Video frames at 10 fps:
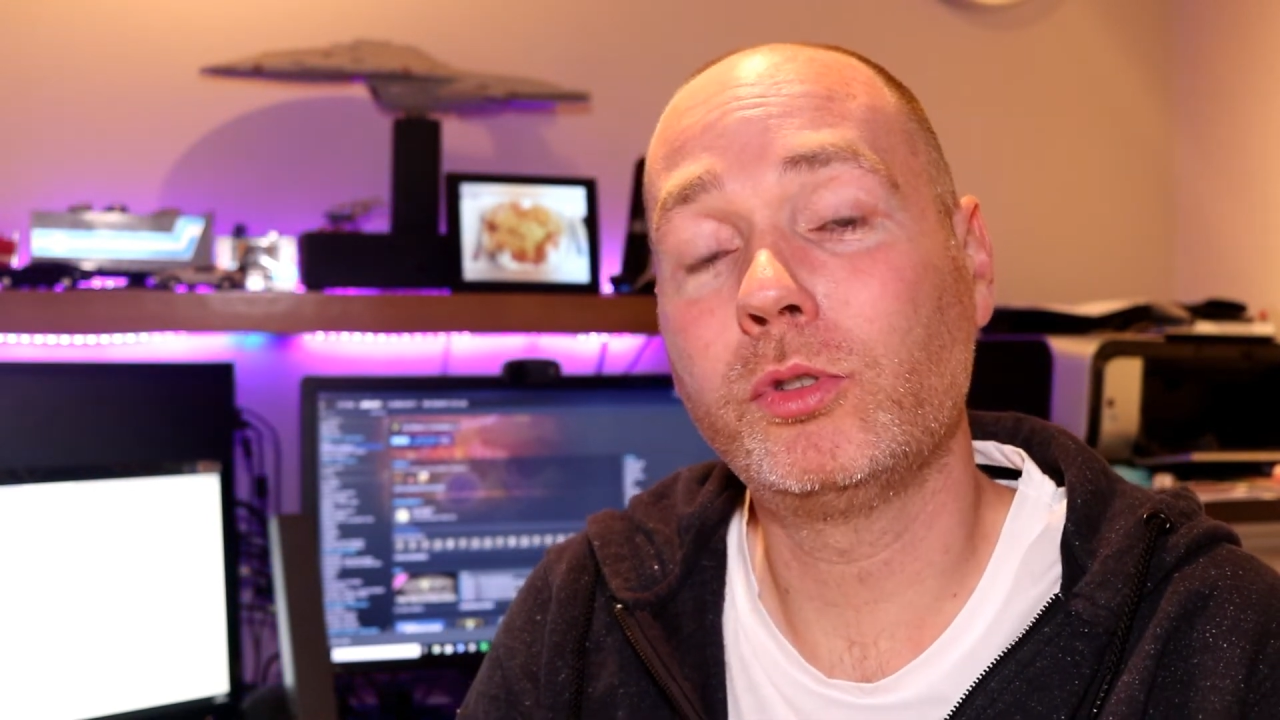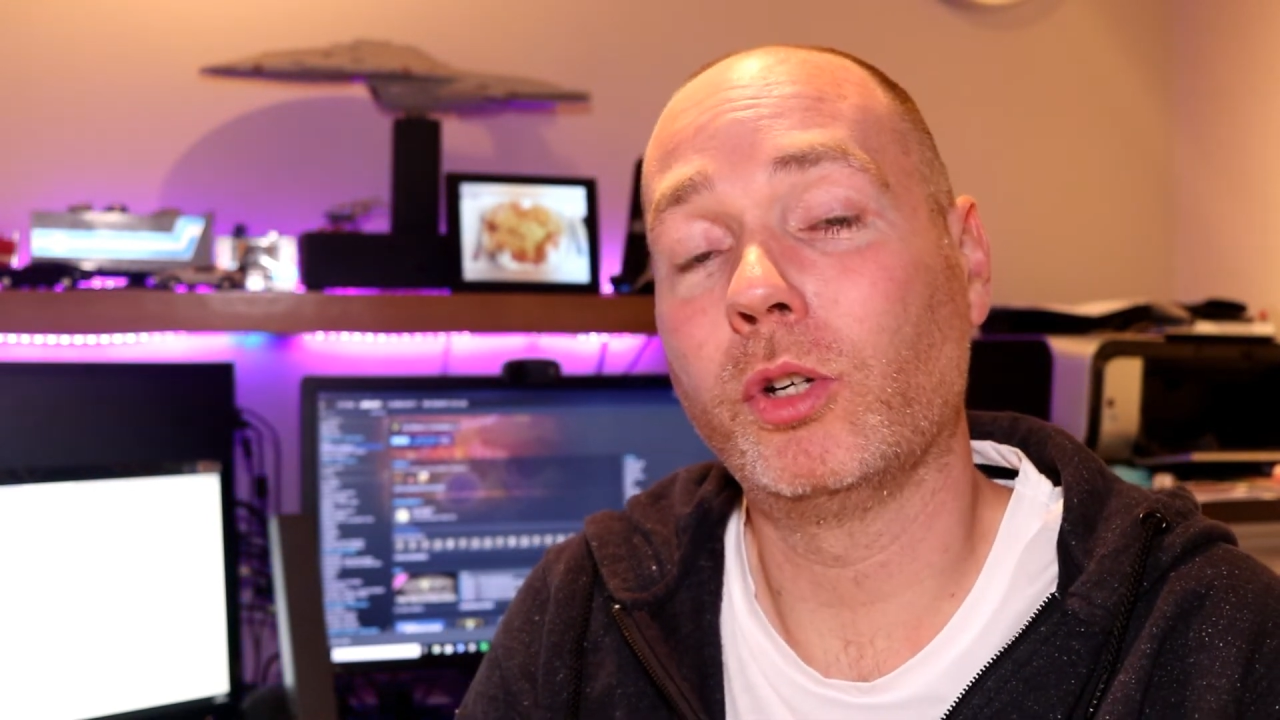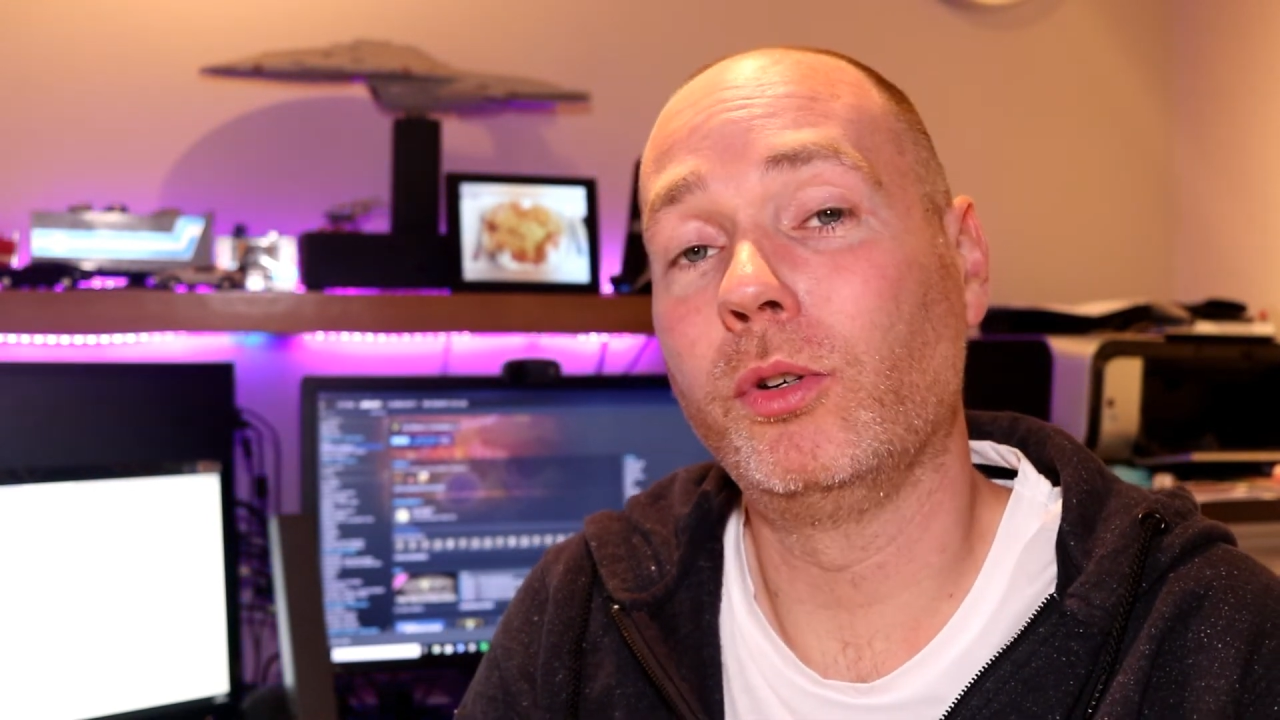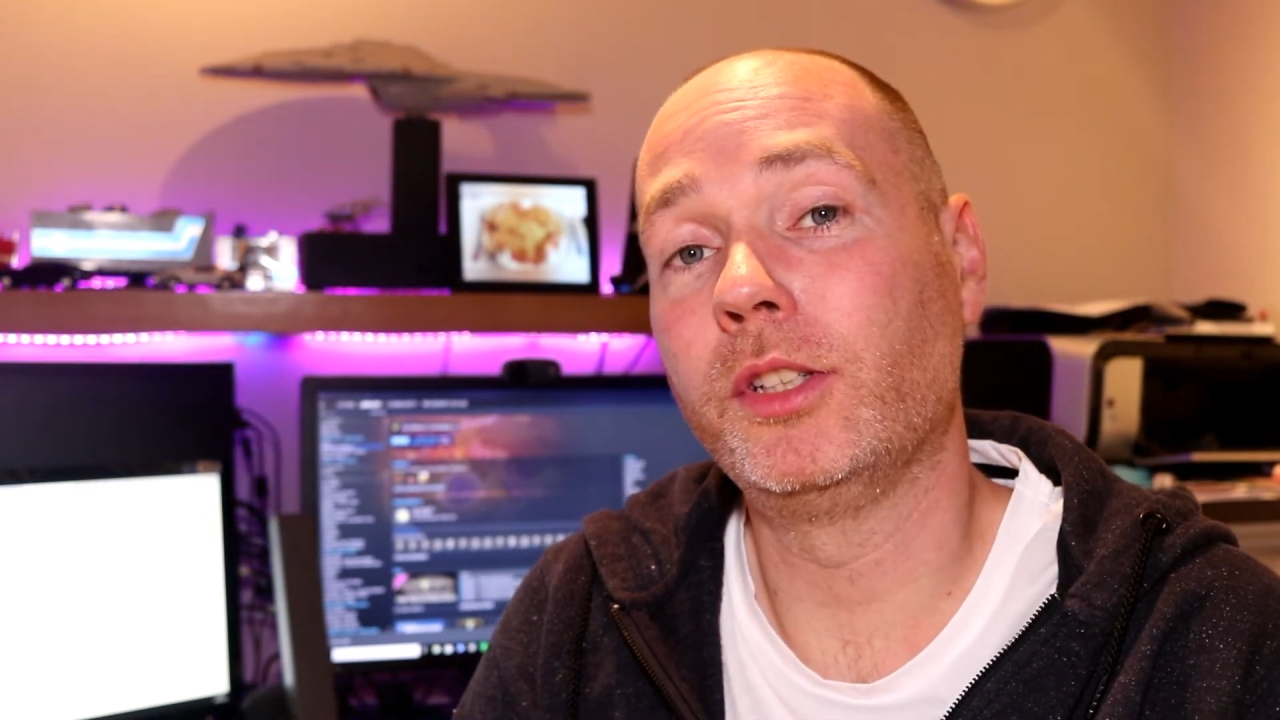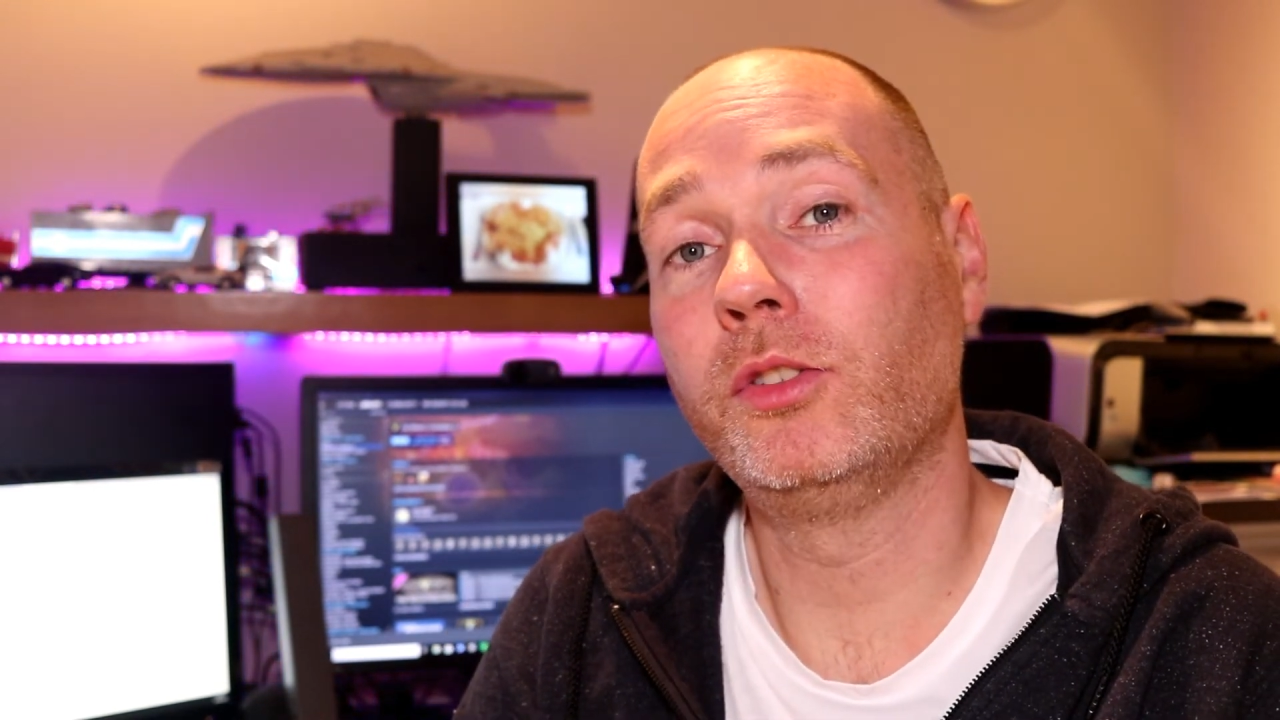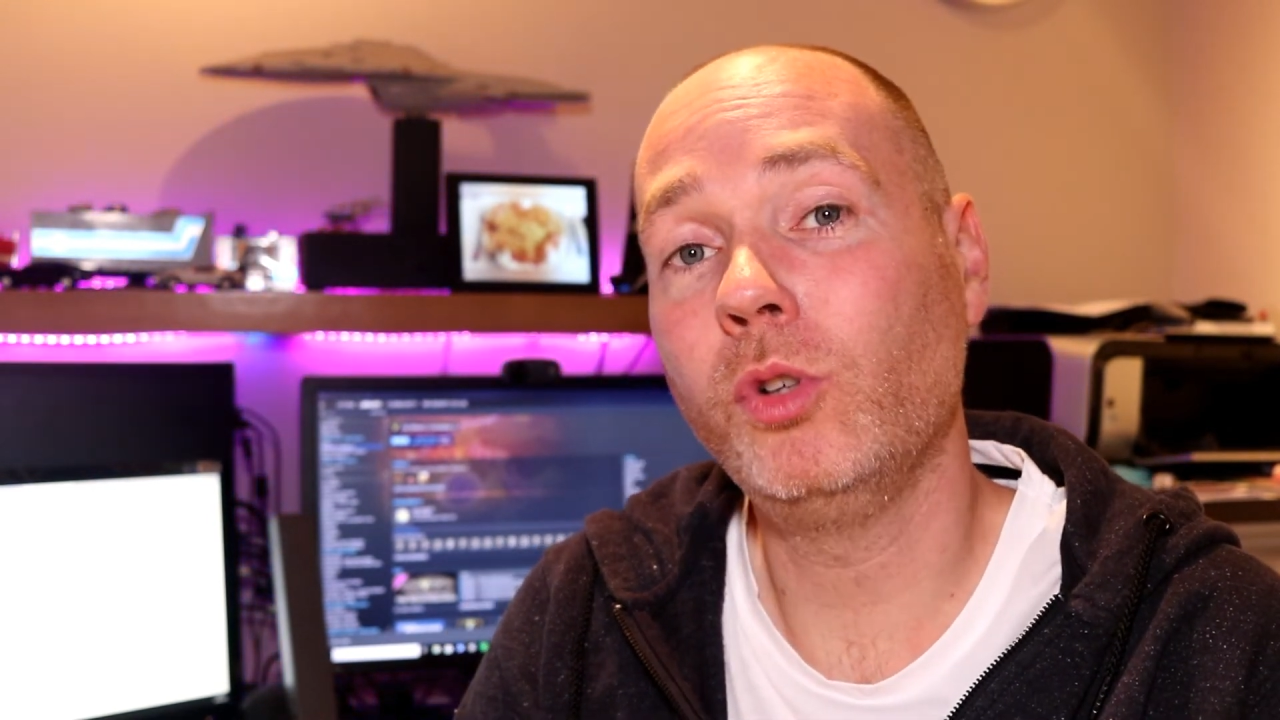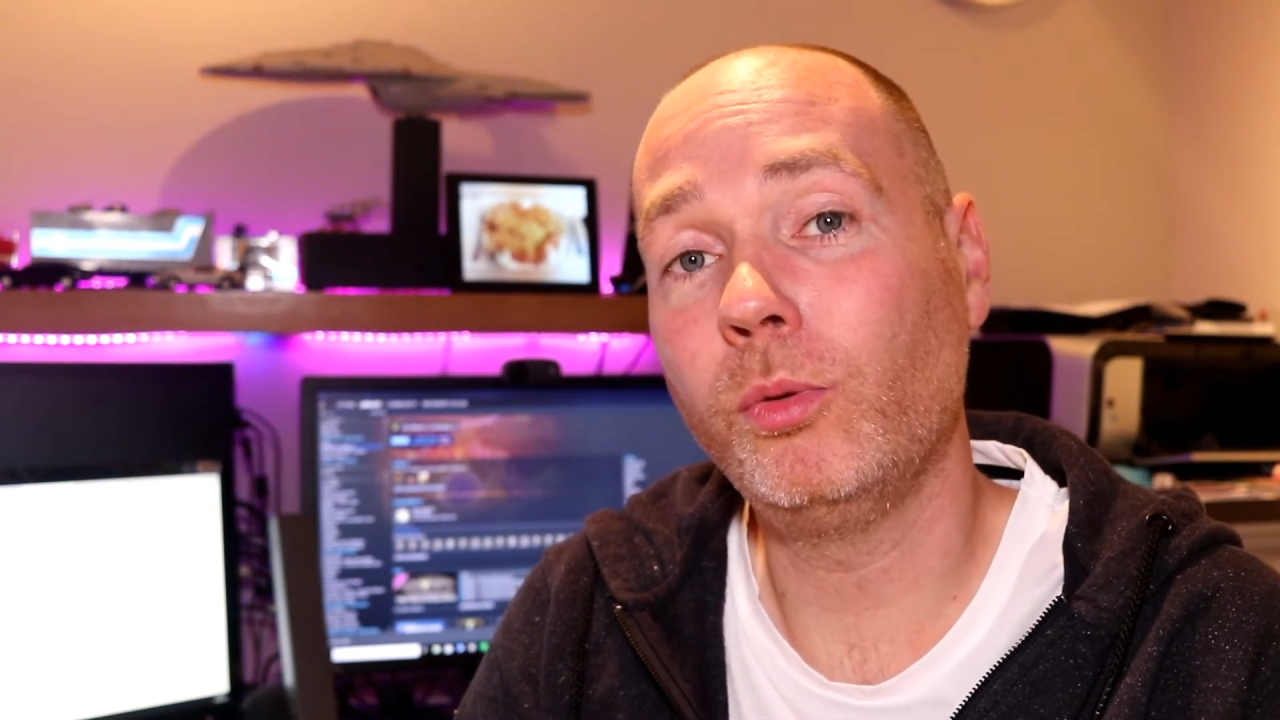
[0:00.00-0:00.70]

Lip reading: so it's